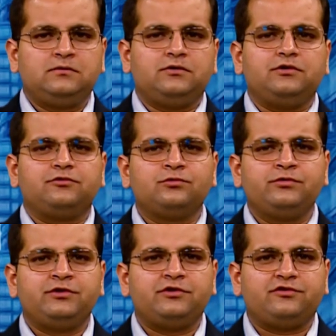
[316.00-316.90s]
The issue
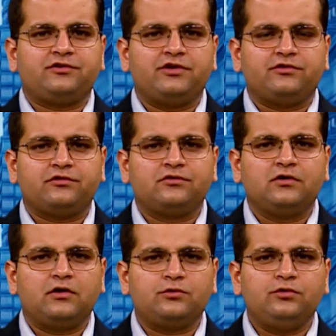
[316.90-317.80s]
in this case
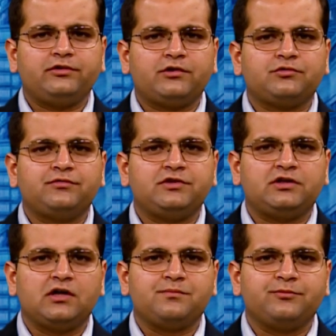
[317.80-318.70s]
arose out of the
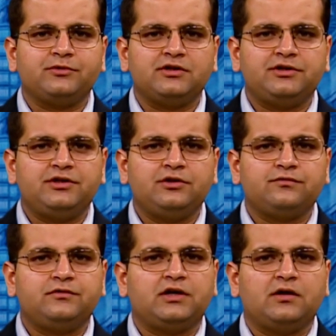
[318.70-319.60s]
culpability
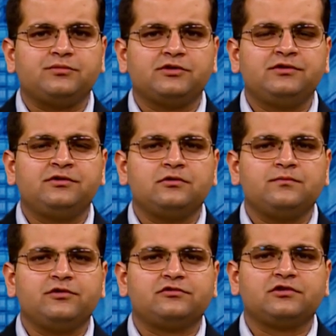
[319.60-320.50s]
of the appellant
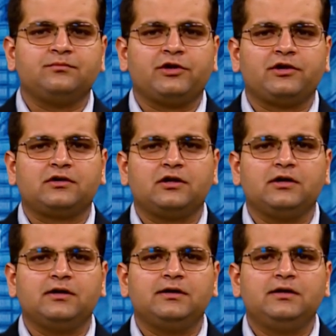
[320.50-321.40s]
Mr. MANAK,
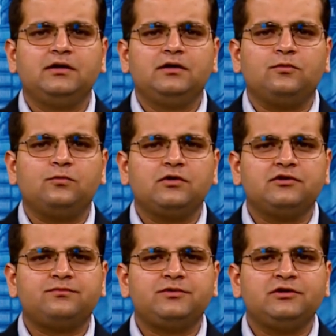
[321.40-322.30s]
who
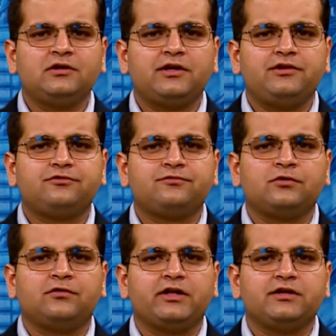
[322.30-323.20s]
was penalized for
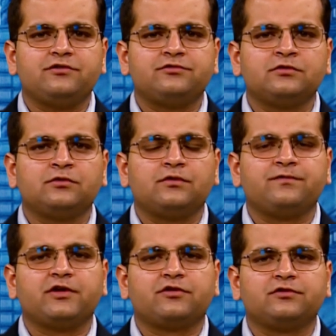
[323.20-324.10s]
violation of
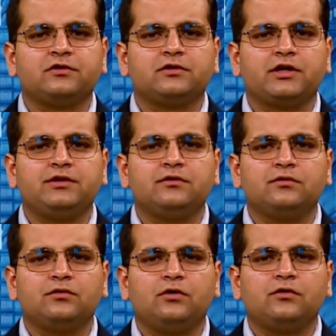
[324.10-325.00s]
Section 9
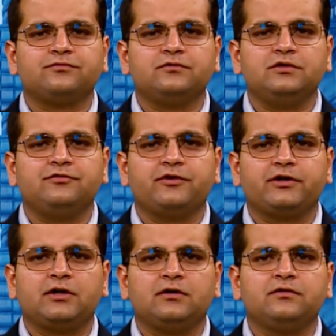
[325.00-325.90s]
of the
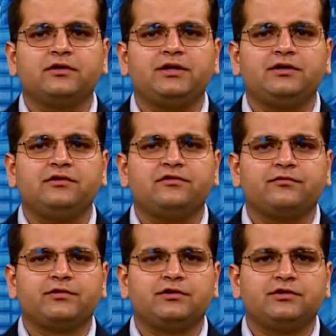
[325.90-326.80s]
FERA
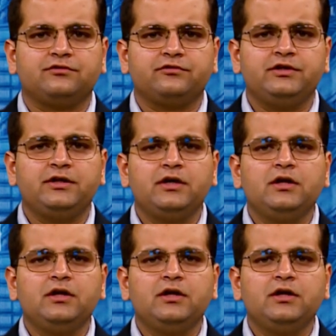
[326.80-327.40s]
1973